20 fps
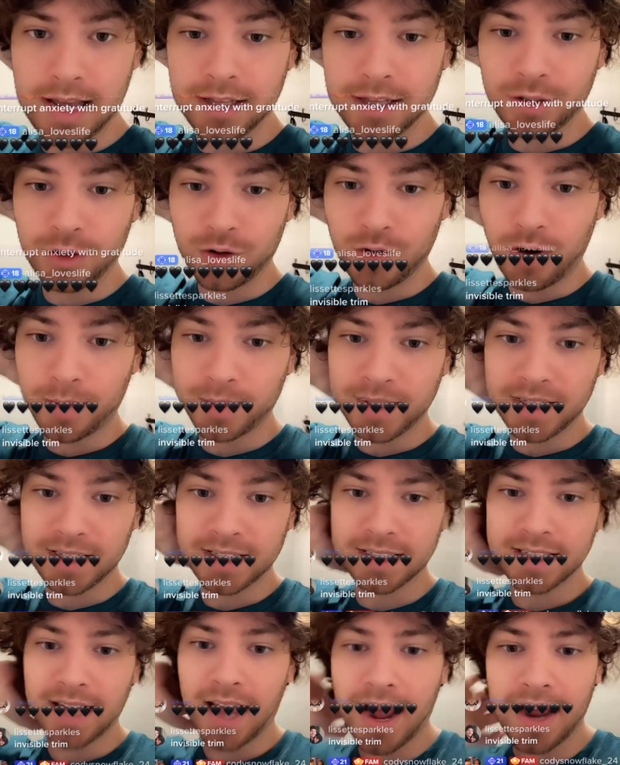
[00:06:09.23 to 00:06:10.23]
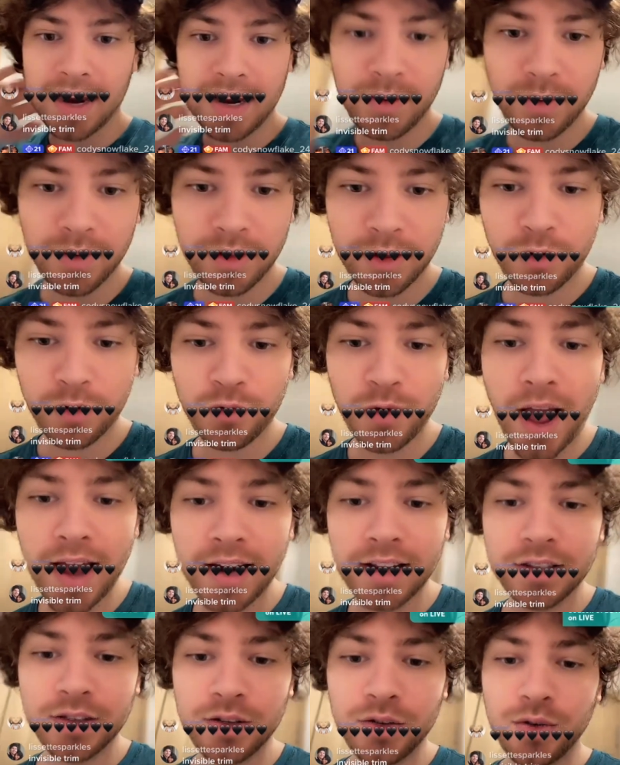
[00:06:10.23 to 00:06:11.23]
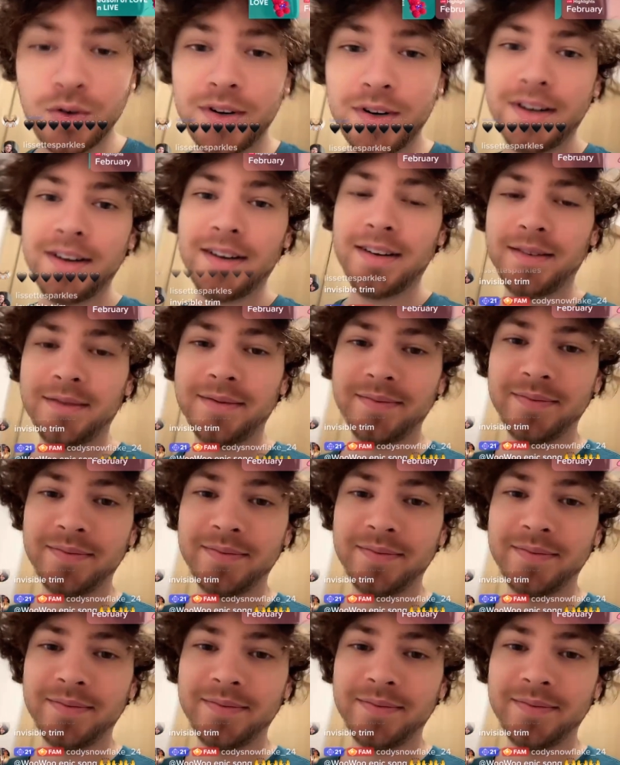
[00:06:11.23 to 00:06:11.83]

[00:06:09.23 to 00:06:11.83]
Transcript: Interrupt anxiety with gratitude.